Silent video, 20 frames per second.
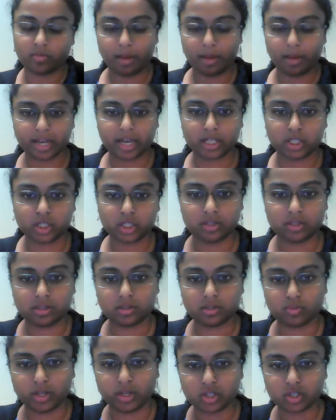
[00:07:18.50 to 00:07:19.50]

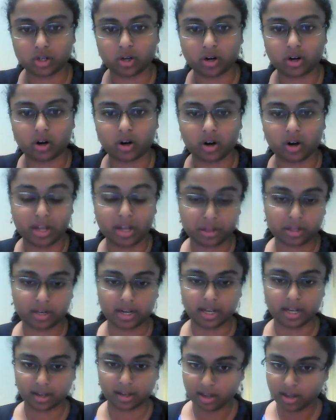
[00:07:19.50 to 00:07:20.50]
applications, which are
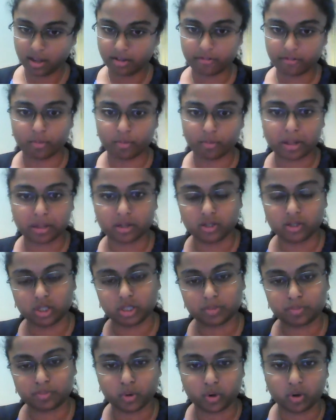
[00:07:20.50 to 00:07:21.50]
listening for
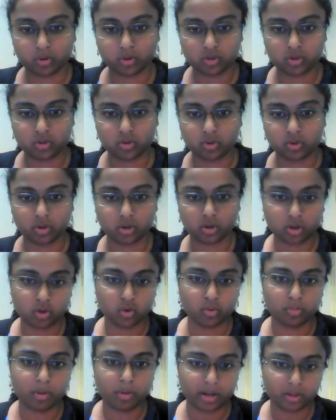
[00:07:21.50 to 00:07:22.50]
messages put onto the
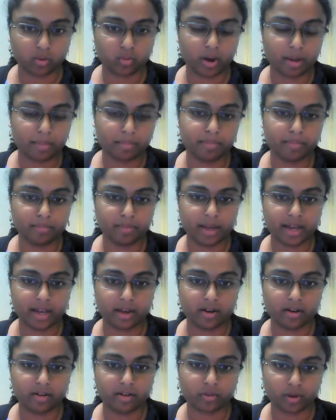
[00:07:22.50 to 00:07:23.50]
queue by the web
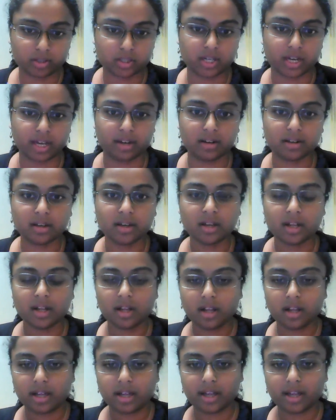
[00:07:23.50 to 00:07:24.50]
front end
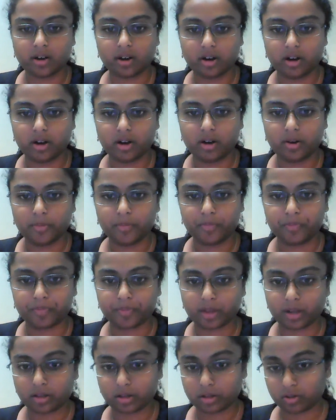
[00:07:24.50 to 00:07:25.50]

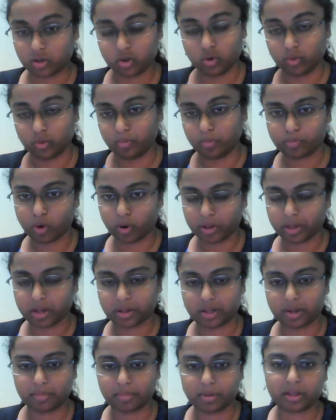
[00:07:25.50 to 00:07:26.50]
to
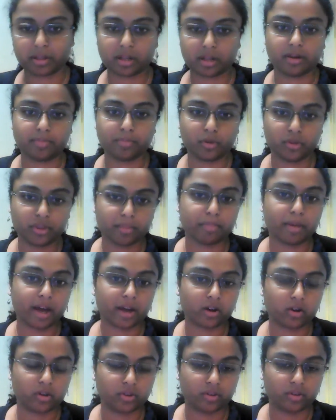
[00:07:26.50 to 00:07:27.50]
process them and put them
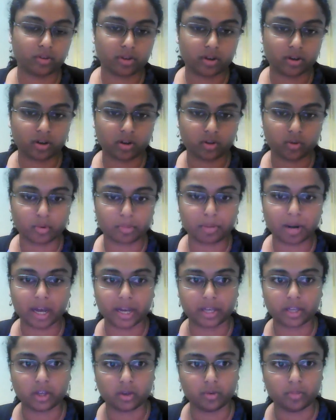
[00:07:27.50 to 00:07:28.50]
back on the
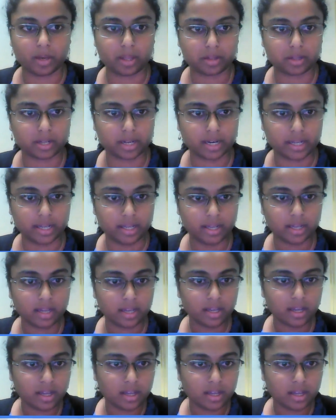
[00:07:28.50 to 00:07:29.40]
reply queue, basically.